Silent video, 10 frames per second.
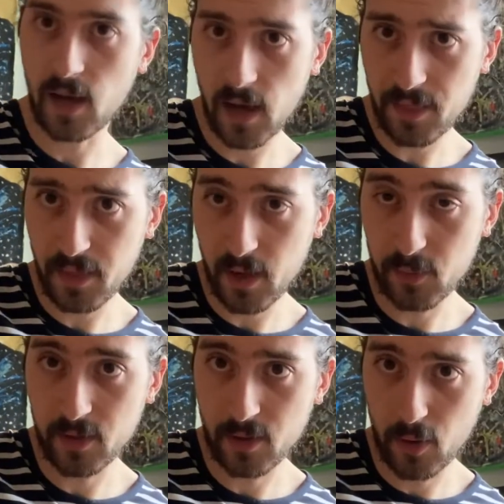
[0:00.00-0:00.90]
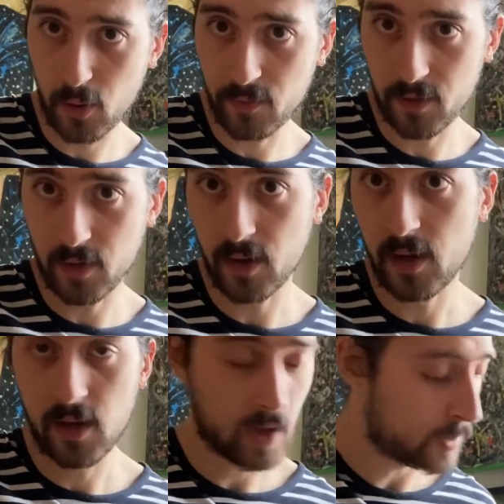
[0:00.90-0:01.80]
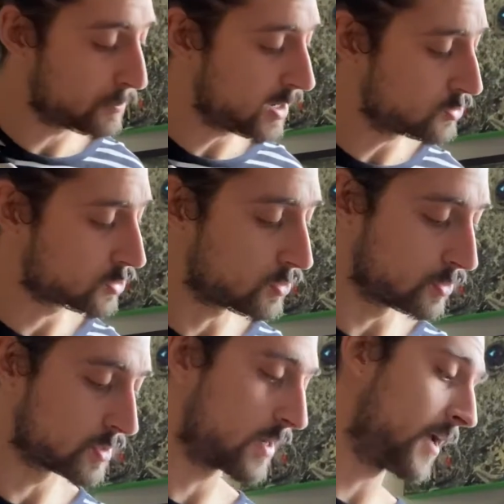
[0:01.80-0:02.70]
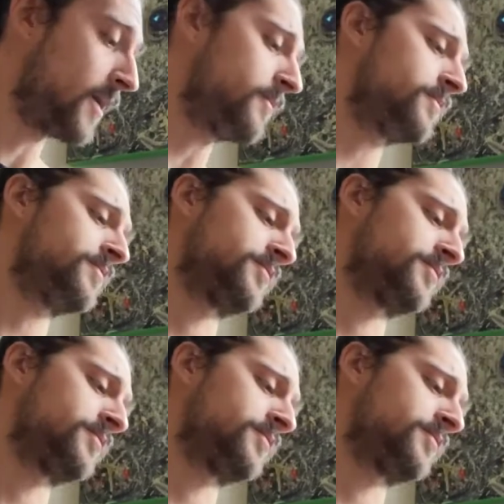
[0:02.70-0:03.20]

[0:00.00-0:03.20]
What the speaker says: I thought we could go over a major chord today,